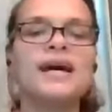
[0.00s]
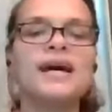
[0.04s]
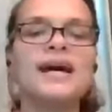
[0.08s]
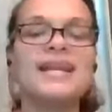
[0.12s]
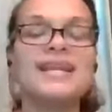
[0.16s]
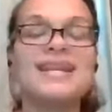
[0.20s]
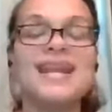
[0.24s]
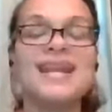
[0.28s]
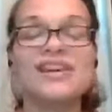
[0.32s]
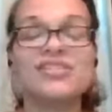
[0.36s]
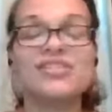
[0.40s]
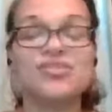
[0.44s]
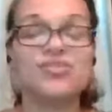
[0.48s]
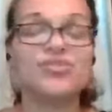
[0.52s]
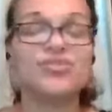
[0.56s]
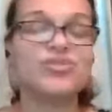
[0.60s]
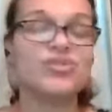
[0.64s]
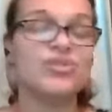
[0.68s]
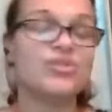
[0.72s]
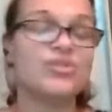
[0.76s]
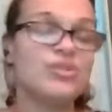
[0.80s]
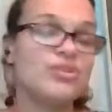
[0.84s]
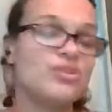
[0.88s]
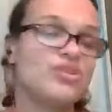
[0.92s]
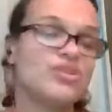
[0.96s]
Natural
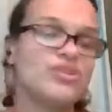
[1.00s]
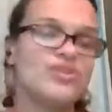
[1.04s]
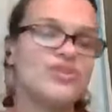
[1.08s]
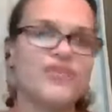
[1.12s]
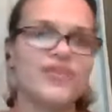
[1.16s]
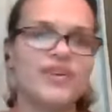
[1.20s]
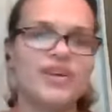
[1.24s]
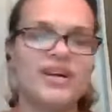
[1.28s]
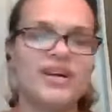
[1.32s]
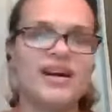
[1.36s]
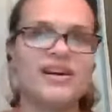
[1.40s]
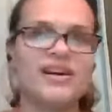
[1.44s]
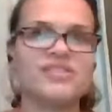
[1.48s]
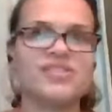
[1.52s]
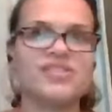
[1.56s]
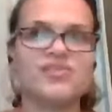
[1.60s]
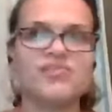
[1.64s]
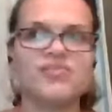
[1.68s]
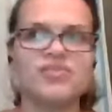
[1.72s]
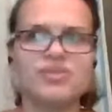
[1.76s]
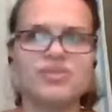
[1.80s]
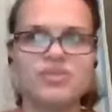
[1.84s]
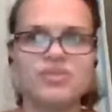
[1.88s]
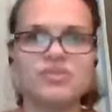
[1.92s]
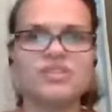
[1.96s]
solutions for your health, so
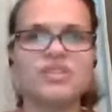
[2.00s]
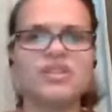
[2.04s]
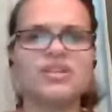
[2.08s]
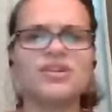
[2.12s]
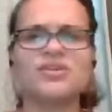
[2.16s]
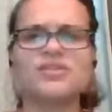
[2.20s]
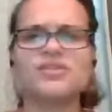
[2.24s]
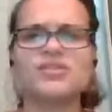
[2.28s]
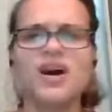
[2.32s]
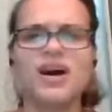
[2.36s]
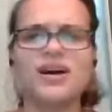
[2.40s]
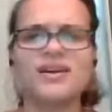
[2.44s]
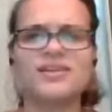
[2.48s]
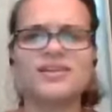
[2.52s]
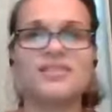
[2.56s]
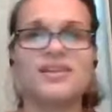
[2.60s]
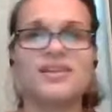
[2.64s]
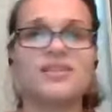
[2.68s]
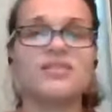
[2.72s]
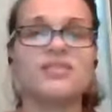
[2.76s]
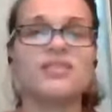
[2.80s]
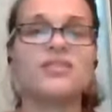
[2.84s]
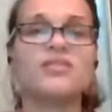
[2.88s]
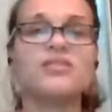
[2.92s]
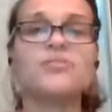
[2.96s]
reducing your toxic
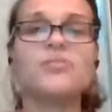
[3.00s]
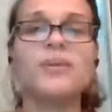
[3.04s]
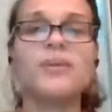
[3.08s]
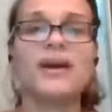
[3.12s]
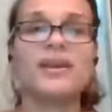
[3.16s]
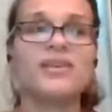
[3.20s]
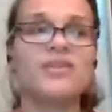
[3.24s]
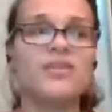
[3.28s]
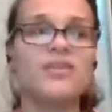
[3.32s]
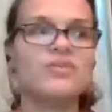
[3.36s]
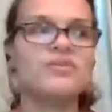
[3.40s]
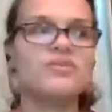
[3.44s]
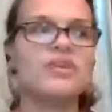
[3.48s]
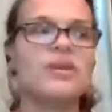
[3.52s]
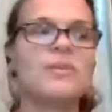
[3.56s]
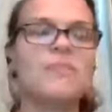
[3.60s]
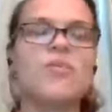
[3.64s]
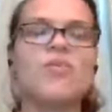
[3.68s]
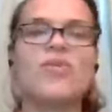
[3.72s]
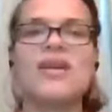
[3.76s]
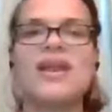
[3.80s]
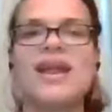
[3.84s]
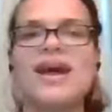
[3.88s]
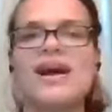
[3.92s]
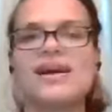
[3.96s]
load by using
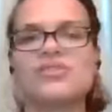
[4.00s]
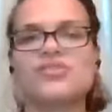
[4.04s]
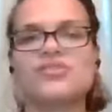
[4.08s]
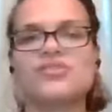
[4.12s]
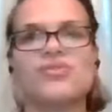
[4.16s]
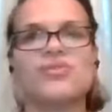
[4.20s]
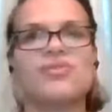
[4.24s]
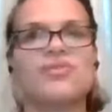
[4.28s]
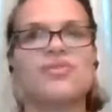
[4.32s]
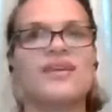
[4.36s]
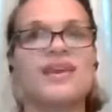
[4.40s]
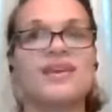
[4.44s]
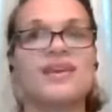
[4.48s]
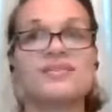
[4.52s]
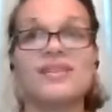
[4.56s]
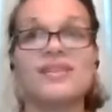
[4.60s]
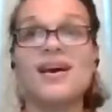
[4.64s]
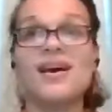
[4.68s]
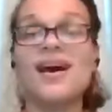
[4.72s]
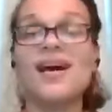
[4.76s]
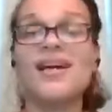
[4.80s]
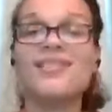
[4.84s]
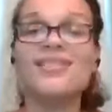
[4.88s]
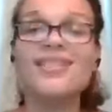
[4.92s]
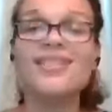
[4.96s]
more natural things
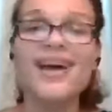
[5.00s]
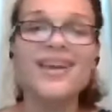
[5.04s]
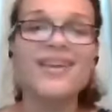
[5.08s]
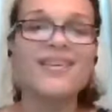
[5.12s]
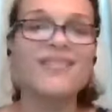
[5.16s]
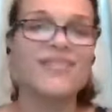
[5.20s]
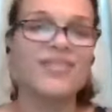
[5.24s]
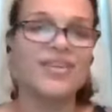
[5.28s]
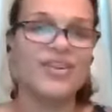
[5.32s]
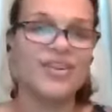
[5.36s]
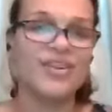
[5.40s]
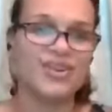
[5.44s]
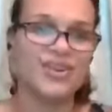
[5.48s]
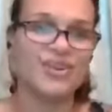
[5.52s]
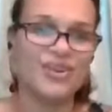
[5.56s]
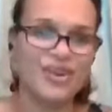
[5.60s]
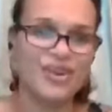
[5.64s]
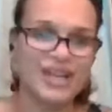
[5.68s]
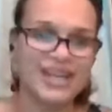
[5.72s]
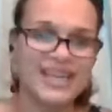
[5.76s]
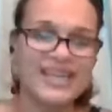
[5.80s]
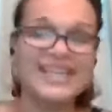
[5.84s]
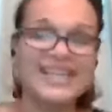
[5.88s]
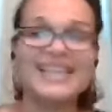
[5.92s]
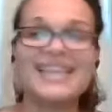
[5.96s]
like vinegar
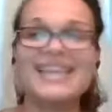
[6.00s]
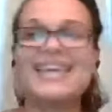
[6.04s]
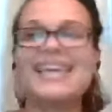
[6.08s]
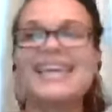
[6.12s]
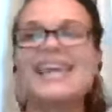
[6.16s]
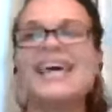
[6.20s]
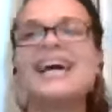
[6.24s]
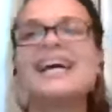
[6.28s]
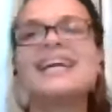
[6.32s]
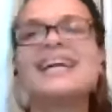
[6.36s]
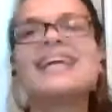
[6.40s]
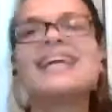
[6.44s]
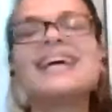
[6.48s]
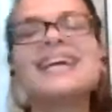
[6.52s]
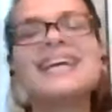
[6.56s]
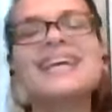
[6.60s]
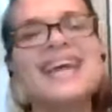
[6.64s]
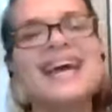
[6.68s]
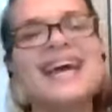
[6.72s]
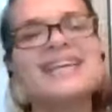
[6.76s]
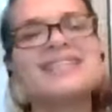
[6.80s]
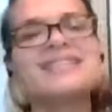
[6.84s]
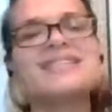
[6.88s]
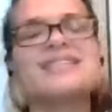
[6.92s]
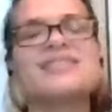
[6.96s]
to clean, like
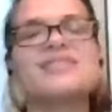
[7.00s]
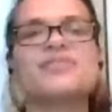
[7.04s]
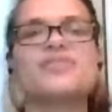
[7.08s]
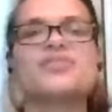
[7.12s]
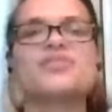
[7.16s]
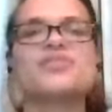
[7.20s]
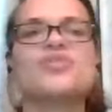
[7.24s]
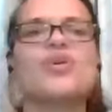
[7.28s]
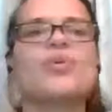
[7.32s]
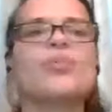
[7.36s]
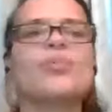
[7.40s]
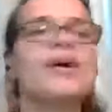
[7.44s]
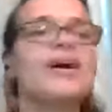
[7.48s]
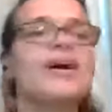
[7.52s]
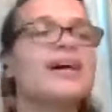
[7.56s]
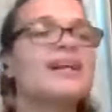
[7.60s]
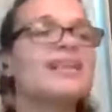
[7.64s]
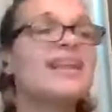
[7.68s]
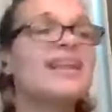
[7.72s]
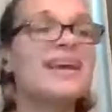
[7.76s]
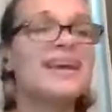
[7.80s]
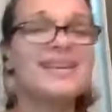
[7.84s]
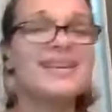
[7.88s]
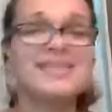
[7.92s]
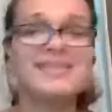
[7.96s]
castile soap,
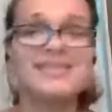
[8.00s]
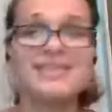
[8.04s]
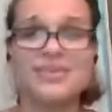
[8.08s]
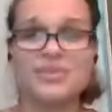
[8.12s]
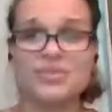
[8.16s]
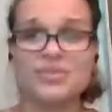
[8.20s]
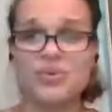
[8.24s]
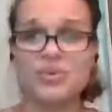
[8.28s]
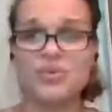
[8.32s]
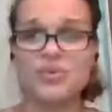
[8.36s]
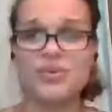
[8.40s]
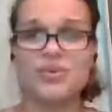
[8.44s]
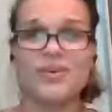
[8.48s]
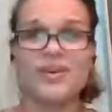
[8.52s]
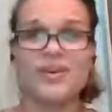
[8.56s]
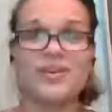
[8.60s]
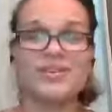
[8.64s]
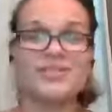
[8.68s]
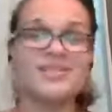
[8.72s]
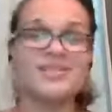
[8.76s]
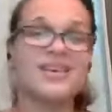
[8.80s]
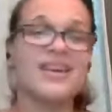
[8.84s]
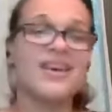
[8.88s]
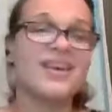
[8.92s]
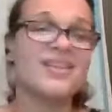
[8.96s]
like essential
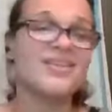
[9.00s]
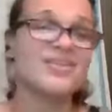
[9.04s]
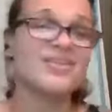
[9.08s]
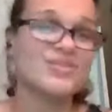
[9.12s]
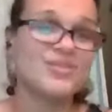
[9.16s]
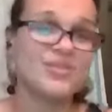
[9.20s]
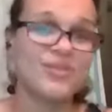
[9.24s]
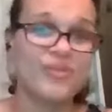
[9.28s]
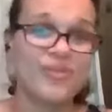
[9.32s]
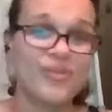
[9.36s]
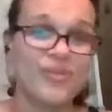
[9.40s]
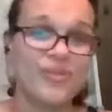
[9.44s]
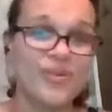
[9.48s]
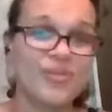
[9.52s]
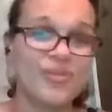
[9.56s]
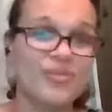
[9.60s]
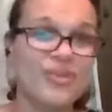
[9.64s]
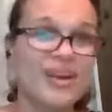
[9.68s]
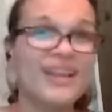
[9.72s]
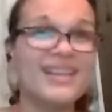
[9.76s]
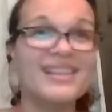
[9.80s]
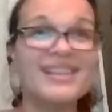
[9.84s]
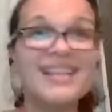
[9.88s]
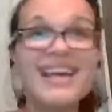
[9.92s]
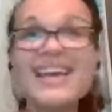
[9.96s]
oils, and so forth,
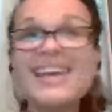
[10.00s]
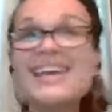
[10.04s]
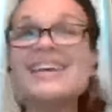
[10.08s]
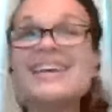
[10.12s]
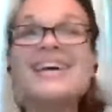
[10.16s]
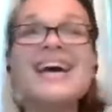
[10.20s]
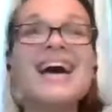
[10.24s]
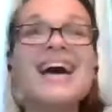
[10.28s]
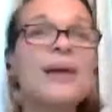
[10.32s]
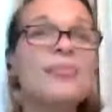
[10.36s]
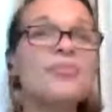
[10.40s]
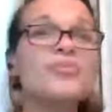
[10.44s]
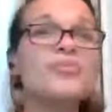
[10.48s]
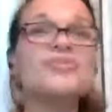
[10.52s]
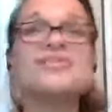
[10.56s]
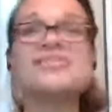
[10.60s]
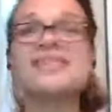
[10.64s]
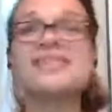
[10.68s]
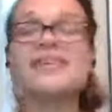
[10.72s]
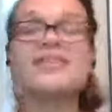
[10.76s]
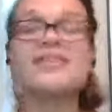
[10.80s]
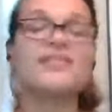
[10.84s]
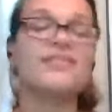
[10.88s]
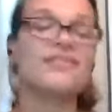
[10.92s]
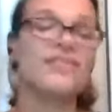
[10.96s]
right? Like apple
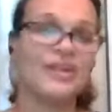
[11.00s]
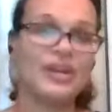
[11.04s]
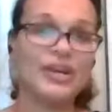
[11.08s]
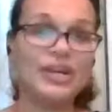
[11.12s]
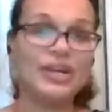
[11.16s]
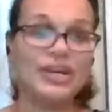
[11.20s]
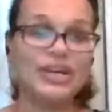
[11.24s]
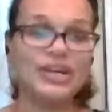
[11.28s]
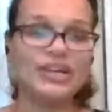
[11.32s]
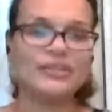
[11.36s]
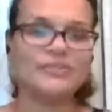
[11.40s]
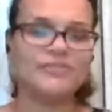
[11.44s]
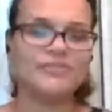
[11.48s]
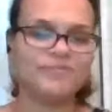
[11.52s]
cider vinegar.